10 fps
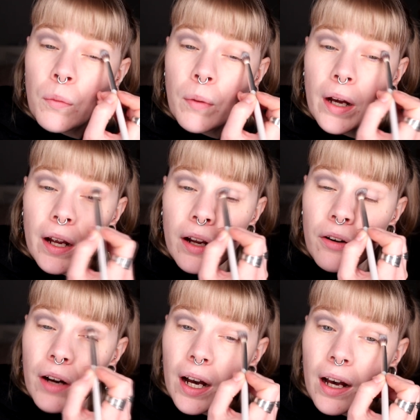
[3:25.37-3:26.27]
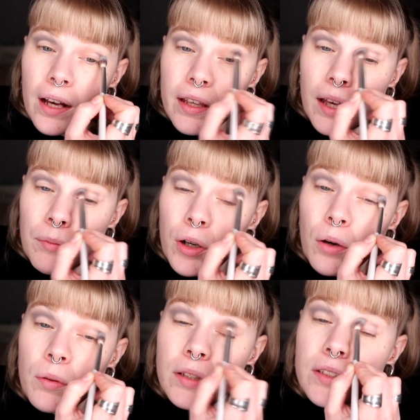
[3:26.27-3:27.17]
where I am
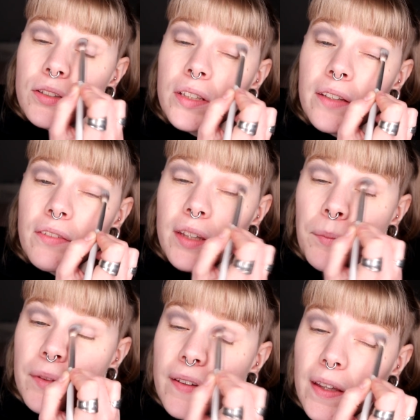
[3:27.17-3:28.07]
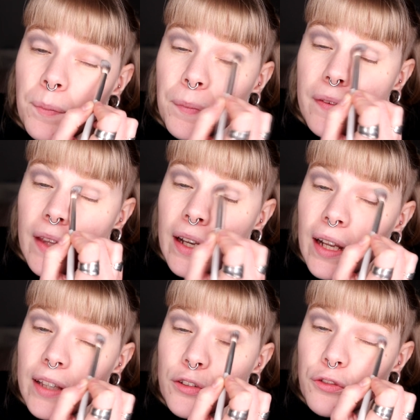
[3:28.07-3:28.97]
going to give some tips and
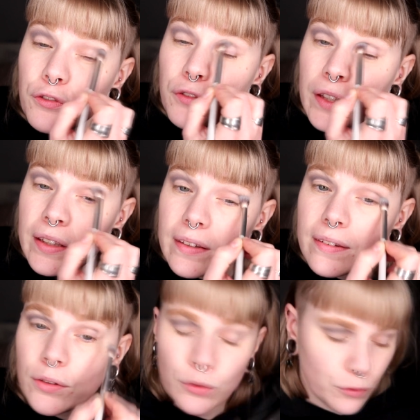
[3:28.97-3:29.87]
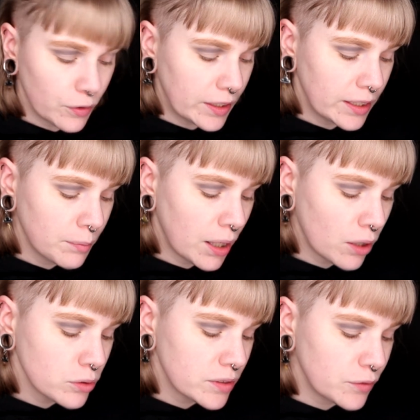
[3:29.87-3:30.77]
like things to think
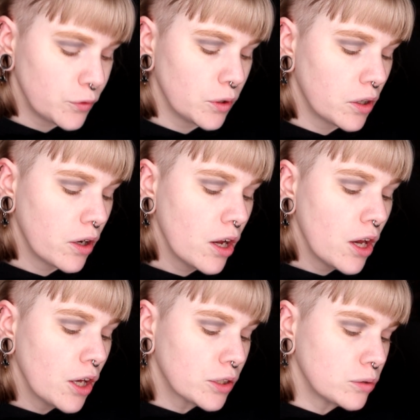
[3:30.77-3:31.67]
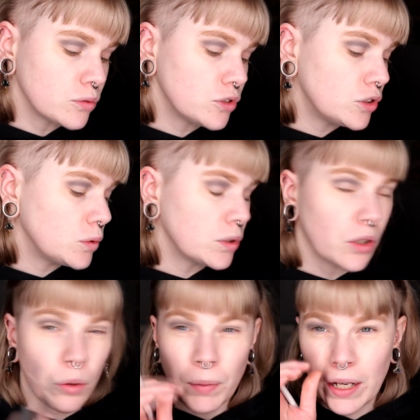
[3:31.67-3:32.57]
about if you're going to do a
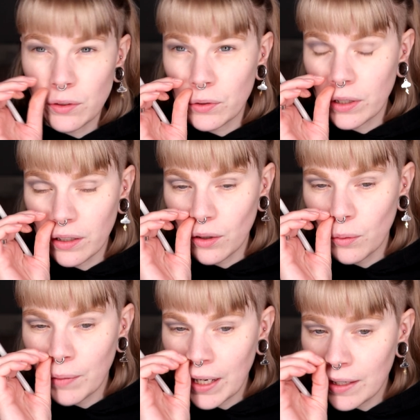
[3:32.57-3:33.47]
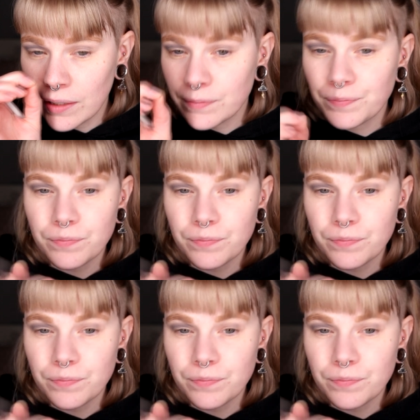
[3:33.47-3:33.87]
no buy or a low buy.